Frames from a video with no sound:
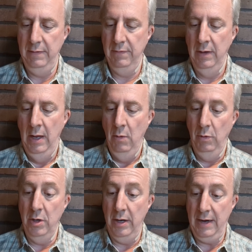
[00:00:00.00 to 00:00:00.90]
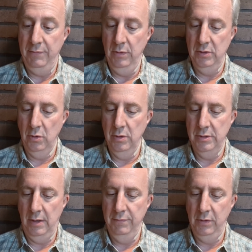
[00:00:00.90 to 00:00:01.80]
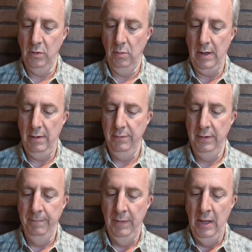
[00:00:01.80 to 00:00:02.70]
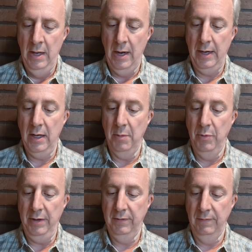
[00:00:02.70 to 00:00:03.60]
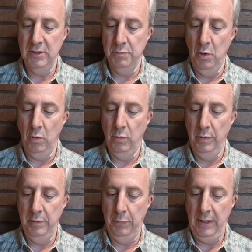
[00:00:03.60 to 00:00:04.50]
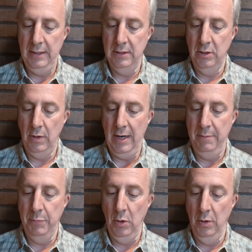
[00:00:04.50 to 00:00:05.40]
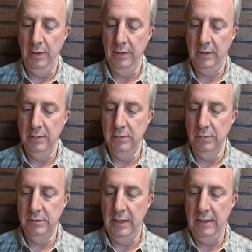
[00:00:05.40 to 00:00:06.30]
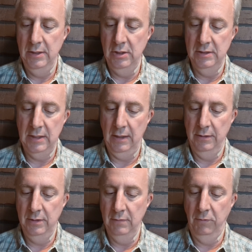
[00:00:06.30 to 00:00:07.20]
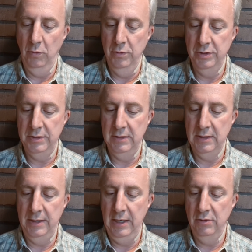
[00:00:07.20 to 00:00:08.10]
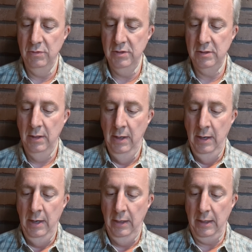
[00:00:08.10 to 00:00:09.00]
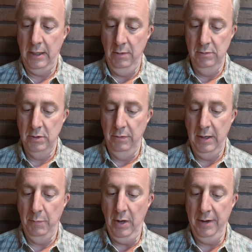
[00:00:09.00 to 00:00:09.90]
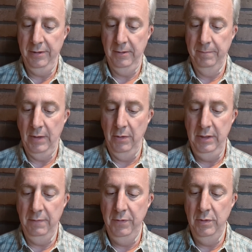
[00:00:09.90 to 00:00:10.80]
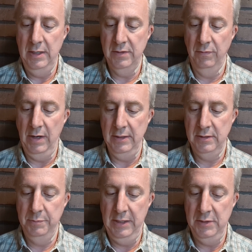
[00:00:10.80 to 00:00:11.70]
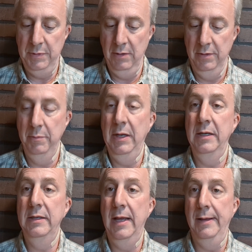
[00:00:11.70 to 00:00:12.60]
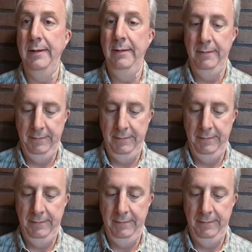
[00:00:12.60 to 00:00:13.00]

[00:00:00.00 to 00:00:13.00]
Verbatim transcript: even would not have to exert herself to go around. I got a breath of the smoke when the plant in your hand burned, Kazul said as she settled to the floor just inside the entrance. Lucky it was only a breath. I'll need a few days of rest, but that's better than being dead.